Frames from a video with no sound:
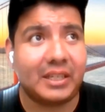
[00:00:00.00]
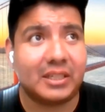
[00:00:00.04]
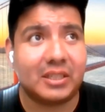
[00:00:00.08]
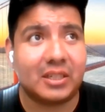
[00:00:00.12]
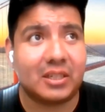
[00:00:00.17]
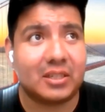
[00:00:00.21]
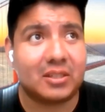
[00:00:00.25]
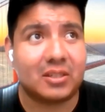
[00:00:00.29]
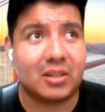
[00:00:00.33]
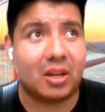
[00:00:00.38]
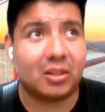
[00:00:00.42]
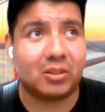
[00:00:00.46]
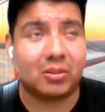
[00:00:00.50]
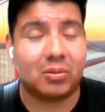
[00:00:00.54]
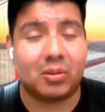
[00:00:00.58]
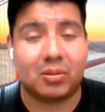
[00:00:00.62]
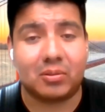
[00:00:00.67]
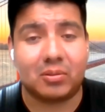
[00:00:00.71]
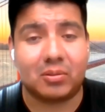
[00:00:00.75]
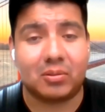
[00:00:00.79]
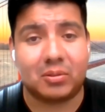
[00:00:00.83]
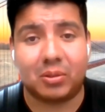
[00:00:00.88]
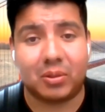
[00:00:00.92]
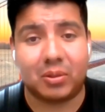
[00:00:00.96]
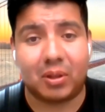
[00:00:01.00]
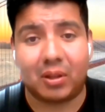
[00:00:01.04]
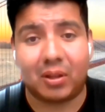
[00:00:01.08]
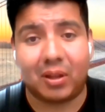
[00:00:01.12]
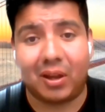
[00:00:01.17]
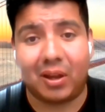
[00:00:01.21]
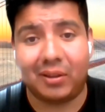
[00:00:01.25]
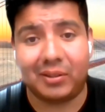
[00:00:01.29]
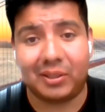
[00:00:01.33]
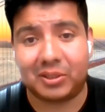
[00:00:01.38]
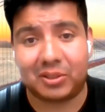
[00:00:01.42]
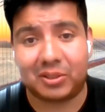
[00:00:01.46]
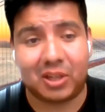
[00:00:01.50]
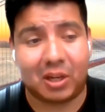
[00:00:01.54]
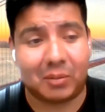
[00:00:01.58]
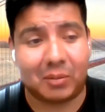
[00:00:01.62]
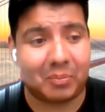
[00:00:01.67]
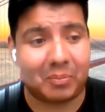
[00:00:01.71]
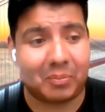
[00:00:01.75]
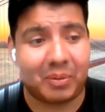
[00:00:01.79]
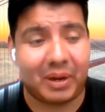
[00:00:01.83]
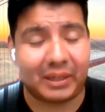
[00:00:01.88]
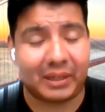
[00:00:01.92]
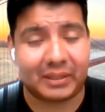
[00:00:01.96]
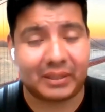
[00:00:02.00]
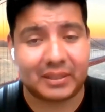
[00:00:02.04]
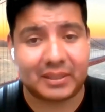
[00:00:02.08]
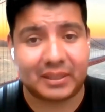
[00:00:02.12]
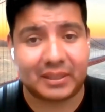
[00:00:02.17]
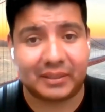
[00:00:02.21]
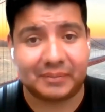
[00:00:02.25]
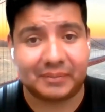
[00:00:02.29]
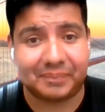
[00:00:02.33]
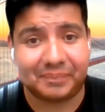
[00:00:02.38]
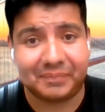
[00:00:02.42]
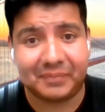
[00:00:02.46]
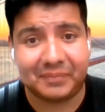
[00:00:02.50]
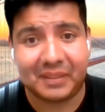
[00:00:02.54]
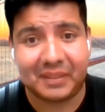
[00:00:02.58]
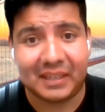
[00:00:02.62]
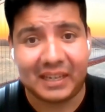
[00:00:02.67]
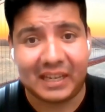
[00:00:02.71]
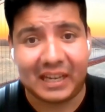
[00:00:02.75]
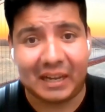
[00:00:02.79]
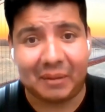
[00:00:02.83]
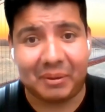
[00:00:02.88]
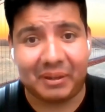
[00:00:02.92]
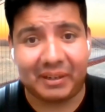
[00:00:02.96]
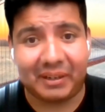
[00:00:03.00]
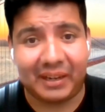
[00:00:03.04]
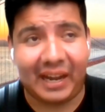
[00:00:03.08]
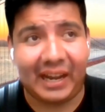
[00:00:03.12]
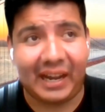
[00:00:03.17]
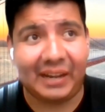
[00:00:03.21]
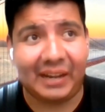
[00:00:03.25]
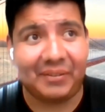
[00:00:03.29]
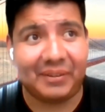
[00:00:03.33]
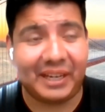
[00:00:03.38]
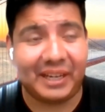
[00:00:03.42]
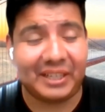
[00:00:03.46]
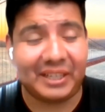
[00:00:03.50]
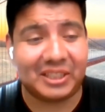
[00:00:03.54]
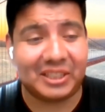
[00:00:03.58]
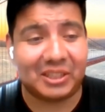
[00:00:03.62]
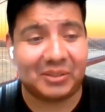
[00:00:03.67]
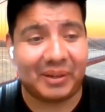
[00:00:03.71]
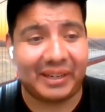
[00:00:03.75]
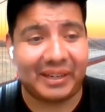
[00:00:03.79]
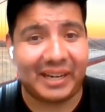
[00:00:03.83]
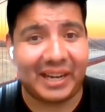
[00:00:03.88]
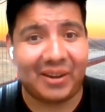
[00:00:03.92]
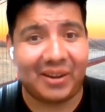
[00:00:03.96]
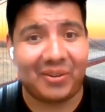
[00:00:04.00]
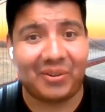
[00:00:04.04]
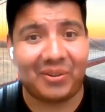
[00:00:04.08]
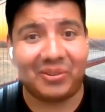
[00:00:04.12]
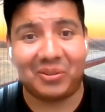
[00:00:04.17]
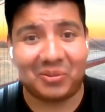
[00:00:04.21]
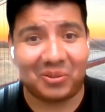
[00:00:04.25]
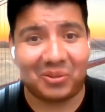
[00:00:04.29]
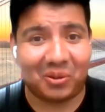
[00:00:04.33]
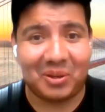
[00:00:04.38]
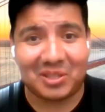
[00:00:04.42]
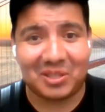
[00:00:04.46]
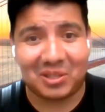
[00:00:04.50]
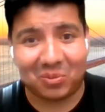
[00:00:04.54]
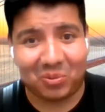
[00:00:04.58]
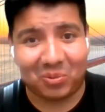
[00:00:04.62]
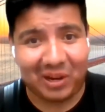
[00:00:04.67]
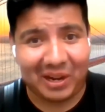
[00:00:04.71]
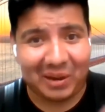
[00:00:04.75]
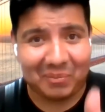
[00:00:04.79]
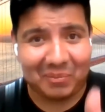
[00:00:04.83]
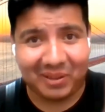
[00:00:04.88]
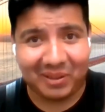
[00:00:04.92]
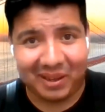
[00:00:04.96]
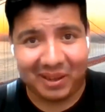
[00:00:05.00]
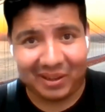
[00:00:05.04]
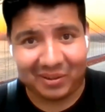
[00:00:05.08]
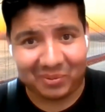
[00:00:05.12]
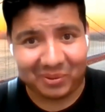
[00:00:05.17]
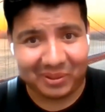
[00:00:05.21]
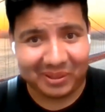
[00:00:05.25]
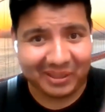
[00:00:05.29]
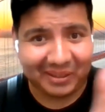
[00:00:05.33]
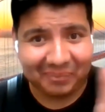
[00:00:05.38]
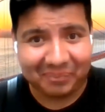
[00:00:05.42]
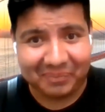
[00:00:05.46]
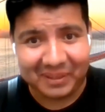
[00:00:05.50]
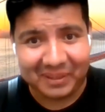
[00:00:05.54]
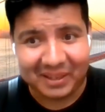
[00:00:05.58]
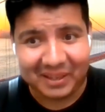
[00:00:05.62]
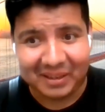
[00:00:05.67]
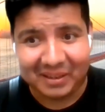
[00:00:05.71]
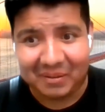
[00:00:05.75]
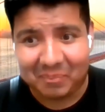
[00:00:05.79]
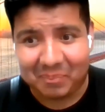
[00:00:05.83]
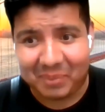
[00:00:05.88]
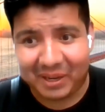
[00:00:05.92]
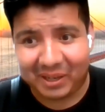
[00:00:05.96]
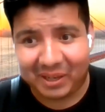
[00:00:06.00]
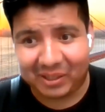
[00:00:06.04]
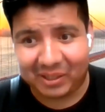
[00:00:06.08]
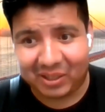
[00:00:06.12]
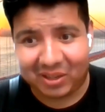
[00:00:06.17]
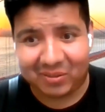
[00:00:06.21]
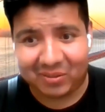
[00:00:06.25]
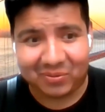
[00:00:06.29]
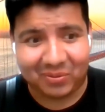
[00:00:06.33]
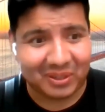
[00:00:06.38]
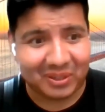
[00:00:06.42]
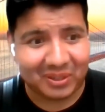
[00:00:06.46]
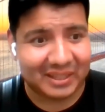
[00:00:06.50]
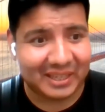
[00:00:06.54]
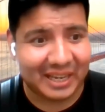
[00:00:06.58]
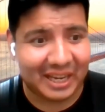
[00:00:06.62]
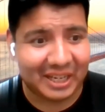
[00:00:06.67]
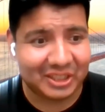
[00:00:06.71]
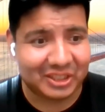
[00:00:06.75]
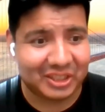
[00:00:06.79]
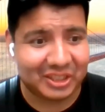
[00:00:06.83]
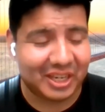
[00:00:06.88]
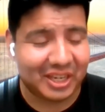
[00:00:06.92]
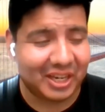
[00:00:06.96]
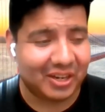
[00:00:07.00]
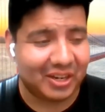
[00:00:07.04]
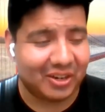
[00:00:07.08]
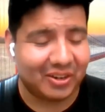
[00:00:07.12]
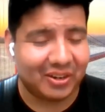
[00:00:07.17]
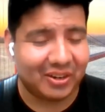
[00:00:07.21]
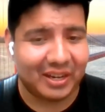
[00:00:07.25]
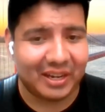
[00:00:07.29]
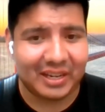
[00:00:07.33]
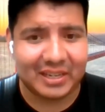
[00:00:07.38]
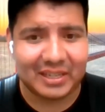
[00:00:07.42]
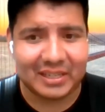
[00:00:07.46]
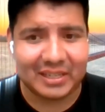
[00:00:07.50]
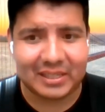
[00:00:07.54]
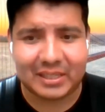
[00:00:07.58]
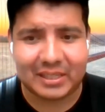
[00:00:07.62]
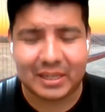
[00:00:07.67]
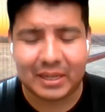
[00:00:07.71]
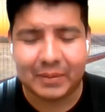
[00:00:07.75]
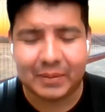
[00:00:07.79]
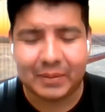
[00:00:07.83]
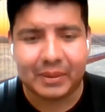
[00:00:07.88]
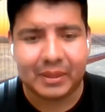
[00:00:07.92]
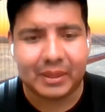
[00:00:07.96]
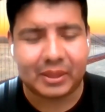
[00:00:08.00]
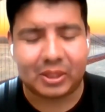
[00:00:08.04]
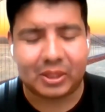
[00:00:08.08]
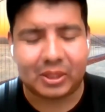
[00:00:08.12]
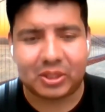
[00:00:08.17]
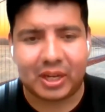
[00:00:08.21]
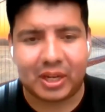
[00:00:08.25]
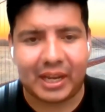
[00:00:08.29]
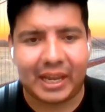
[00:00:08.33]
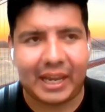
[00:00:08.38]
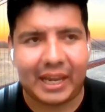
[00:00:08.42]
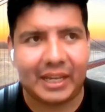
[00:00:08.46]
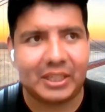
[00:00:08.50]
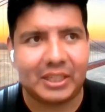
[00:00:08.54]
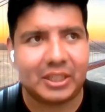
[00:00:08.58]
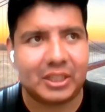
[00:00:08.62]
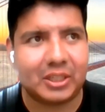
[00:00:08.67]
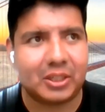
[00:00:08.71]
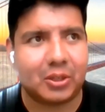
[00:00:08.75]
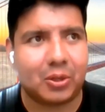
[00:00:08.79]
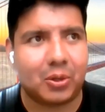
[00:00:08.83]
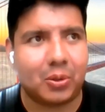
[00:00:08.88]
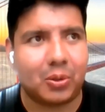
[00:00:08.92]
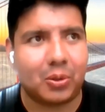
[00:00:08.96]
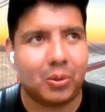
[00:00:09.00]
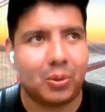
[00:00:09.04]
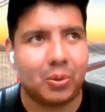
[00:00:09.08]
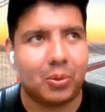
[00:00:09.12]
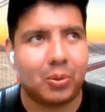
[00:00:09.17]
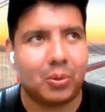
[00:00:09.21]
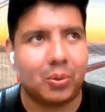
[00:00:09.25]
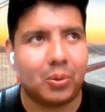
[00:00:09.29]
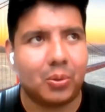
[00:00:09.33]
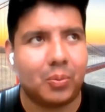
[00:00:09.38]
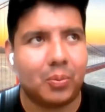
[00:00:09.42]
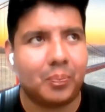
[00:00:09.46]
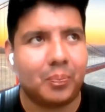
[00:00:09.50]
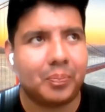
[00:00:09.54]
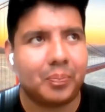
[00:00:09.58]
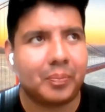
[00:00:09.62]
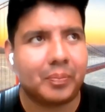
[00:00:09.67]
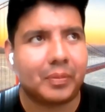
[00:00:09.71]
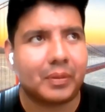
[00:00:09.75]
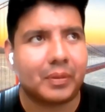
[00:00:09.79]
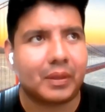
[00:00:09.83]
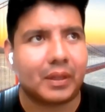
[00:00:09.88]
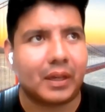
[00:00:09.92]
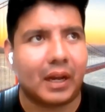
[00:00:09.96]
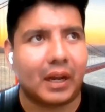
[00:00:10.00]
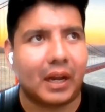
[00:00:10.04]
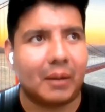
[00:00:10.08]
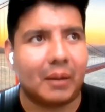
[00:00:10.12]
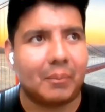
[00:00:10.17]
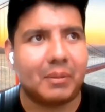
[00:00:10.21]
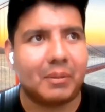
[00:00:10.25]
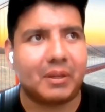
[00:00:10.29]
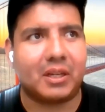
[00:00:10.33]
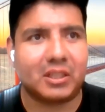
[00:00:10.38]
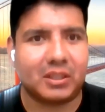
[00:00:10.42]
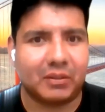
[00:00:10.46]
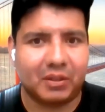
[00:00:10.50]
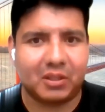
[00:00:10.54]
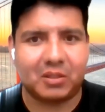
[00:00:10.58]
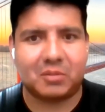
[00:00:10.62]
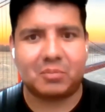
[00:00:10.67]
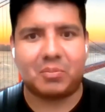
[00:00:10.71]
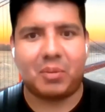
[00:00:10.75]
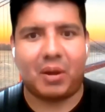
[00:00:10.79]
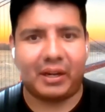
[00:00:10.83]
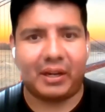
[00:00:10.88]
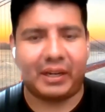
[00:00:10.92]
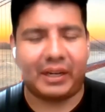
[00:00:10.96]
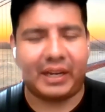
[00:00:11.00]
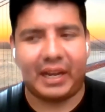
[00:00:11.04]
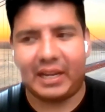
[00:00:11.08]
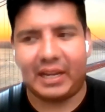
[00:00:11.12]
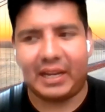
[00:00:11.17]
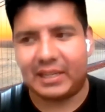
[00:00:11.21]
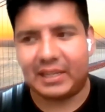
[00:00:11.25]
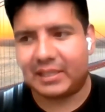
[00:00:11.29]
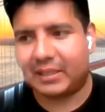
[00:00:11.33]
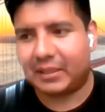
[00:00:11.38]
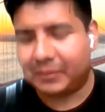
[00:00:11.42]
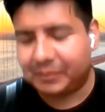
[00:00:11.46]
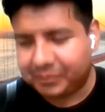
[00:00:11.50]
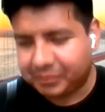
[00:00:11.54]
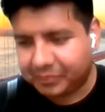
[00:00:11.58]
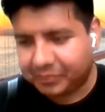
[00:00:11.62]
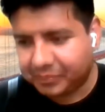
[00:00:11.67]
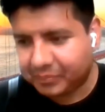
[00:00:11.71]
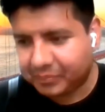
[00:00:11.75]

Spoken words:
agent does not know the law, they should not be practicing. I mean, I have an agent right now, and the reason why I'm not really paying a lot of attention here is there's an agent who, because of this podcast,